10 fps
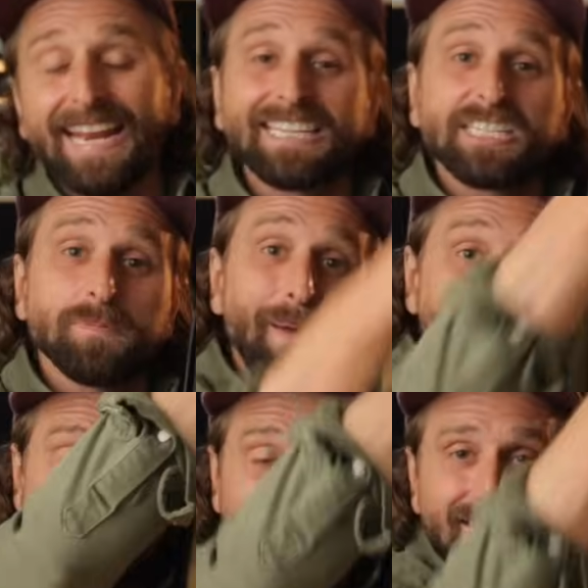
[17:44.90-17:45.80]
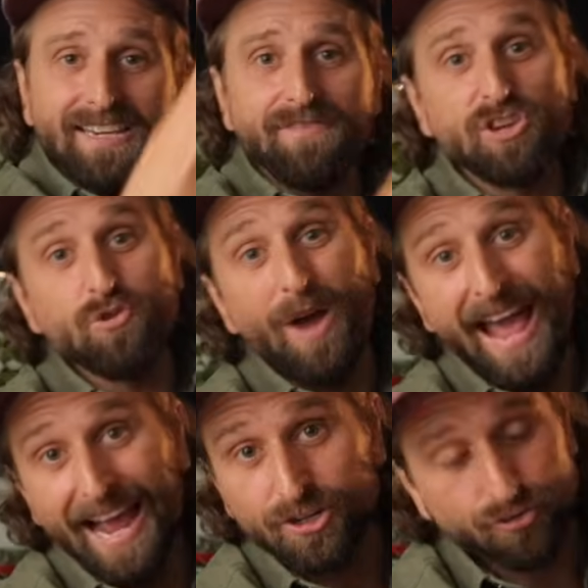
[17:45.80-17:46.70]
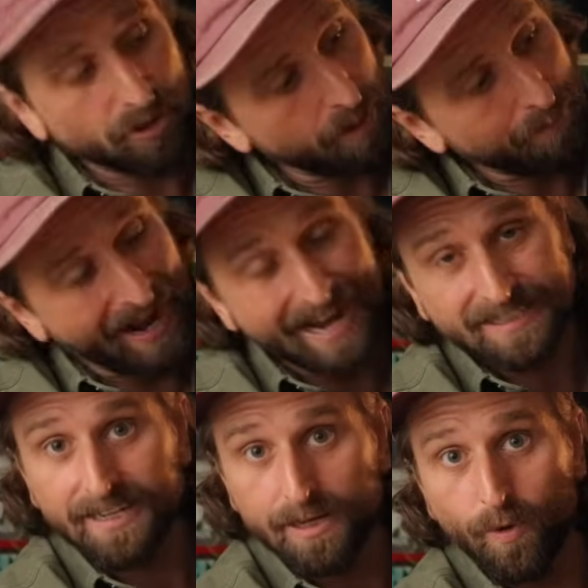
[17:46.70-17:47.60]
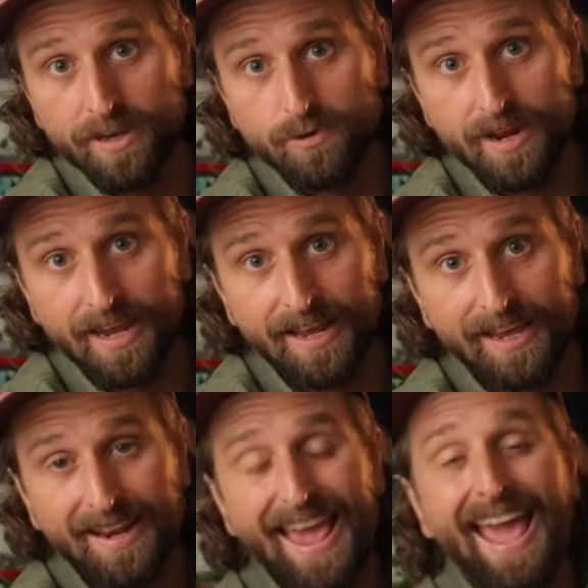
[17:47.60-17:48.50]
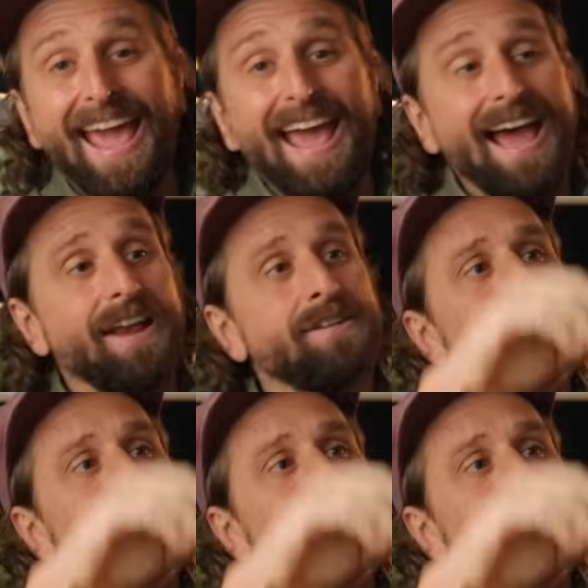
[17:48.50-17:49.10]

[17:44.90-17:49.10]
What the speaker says: expands, giving you extra capacity when you need it. And